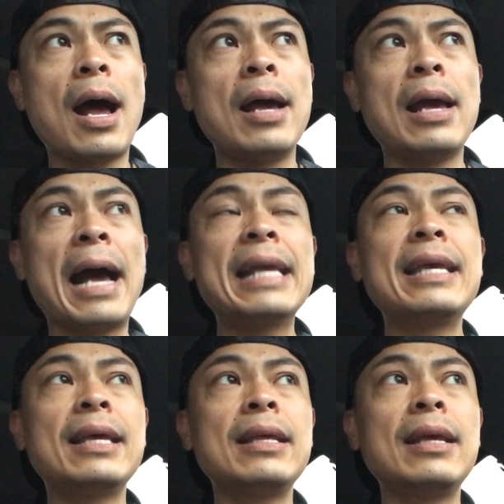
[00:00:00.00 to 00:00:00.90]
I
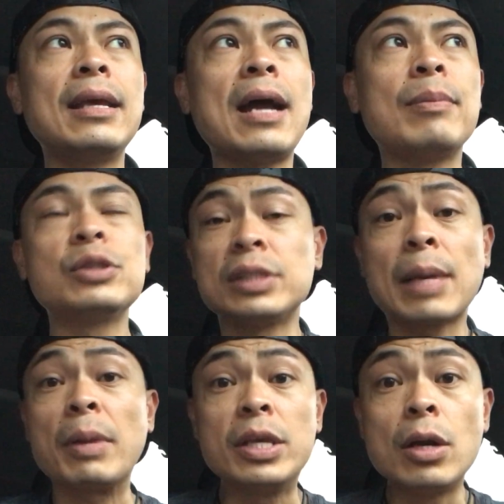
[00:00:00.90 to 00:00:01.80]
get an opportunity. It's
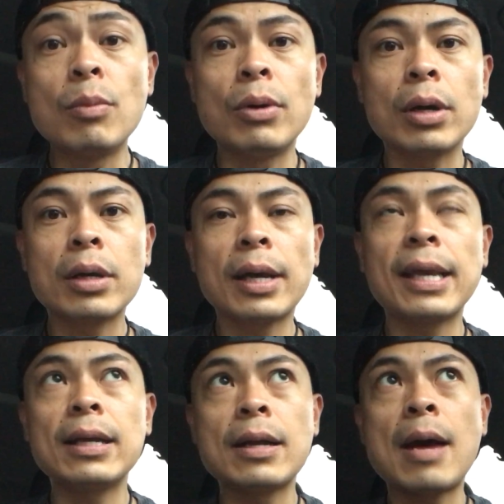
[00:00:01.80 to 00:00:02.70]
like my yearbook. I
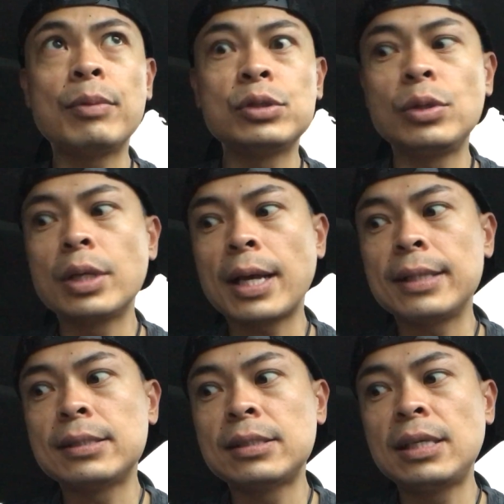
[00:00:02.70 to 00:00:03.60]
get an opportunity to kind
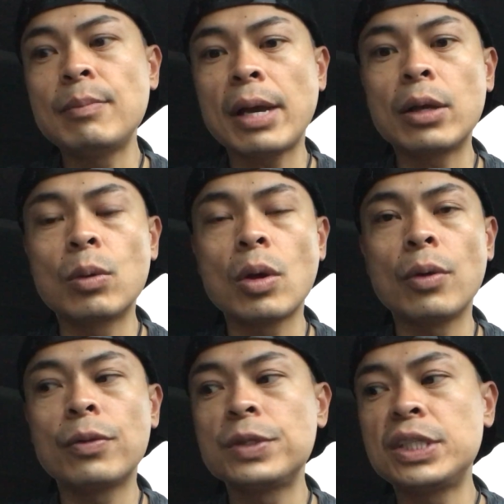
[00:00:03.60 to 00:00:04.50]
of see my
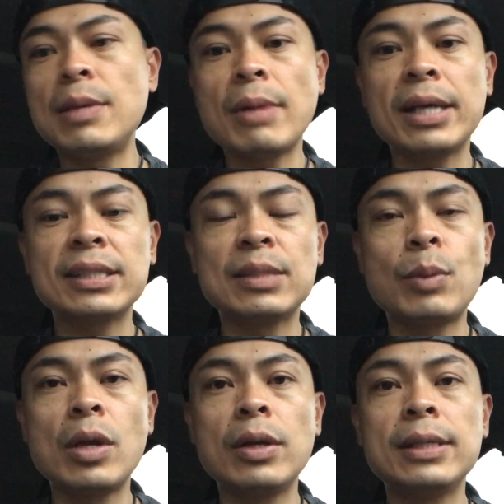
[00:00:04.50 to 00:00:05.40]
growth, see my
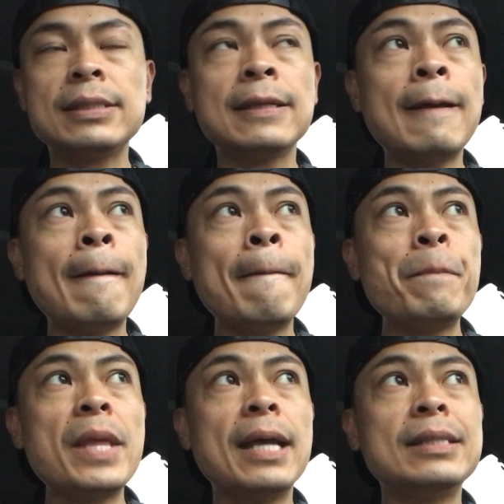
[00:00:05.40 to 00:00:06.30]
experience,
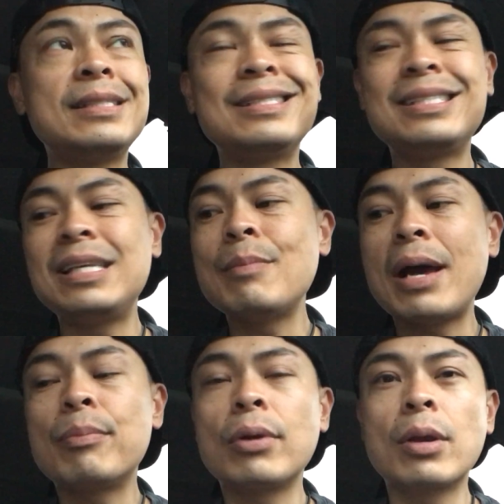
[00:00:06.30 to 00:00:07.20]
and see
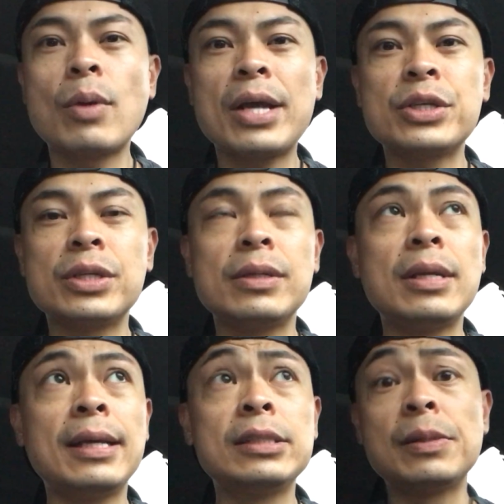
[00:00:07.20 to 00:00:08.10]
my progression.
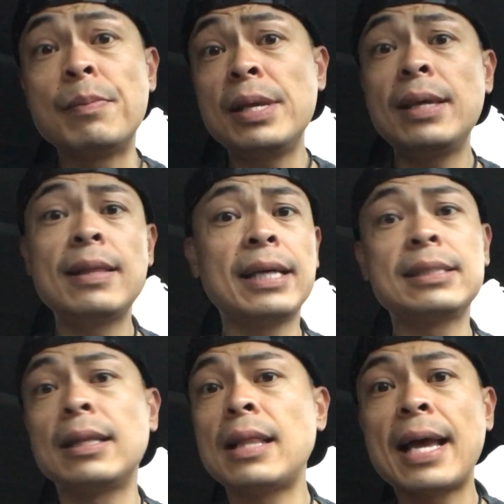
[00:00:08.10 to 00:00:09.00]
And to me,
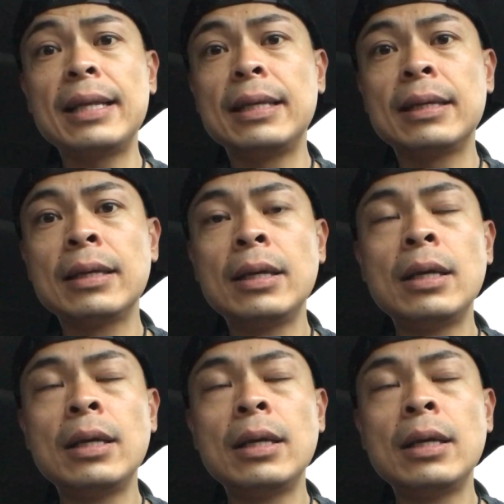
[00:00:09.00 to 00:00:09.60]
that's enlightening.